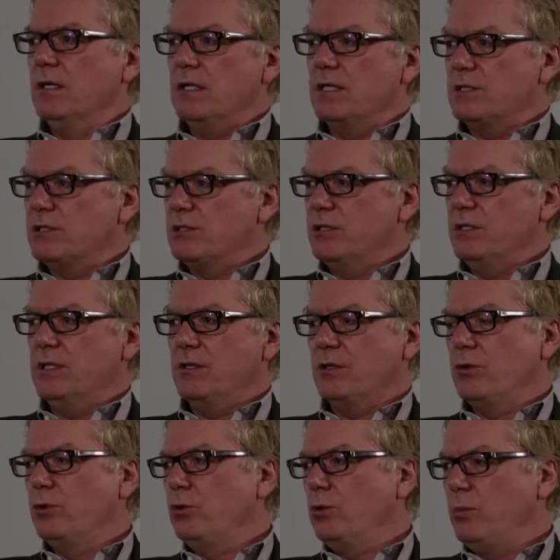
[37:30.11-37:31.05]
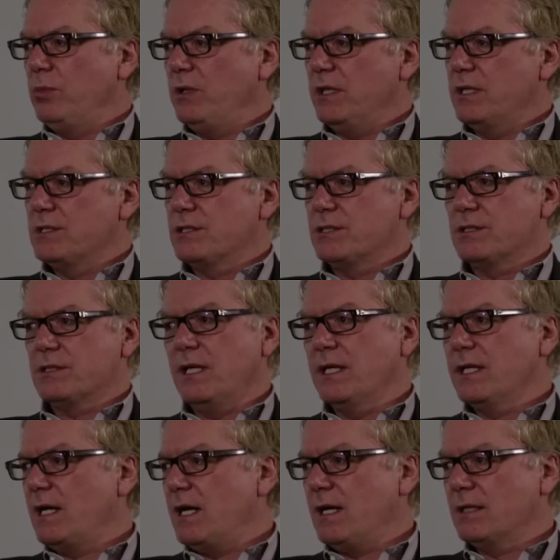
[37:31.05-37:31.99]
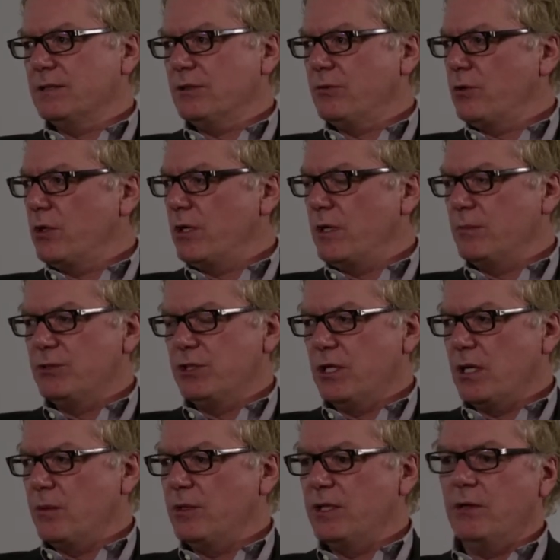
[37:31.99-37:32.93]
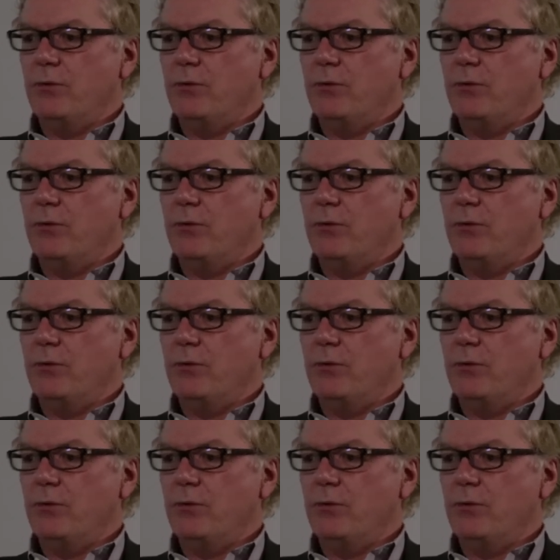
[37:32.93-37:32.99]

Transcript: They see the cool places like Okta, where I'm chairman.